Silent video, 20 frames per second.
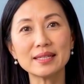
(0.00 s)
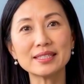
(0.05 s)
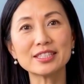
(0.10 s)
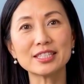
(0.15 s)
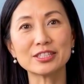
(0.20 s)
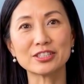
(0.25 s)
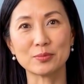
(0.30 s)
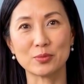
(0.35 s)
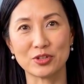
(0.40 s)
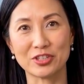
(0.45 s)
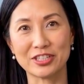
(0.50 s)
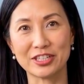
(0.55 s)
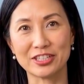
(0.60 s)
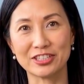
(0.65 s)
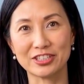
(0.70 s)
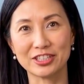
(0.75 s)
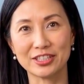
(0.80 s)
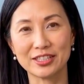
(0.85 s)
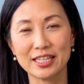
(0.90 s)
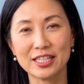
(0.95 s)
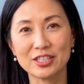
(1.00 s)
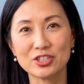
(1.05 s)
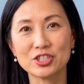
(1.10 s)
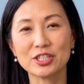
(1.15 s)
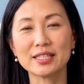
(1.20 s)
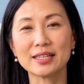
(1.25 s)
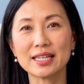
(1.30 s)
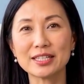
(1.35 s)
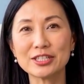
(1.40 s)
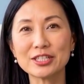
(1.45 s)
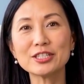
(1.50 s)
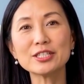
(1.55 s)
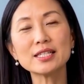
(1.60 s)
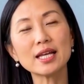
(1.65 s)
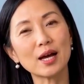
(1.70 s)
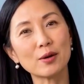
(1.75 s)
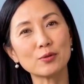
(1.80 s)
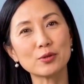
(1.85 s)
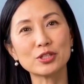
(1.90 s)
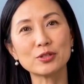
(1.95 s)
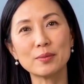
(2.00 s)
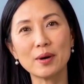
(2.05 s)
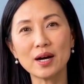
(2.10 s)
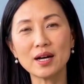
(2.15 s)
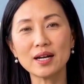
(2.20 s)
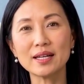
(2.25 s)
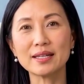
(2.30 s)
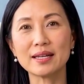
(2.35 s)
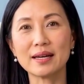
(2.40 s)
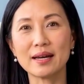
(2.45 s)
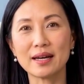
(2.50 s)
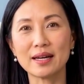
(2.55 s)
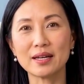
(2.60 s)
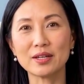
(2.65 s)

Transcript: since persistent itching that does not respond